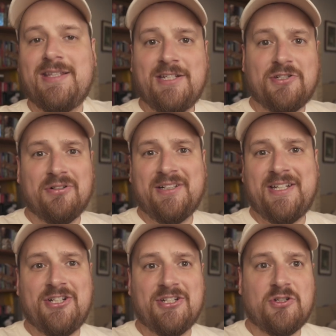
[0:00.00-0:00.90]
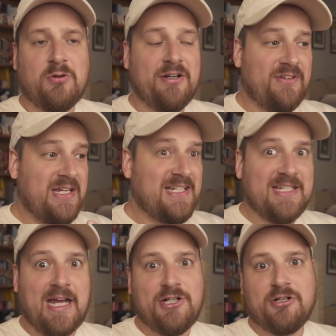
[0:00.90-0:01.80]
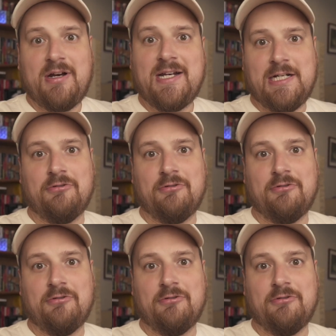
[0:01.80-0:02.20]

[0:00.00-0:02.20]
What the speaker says: that's really just sort of exaggerated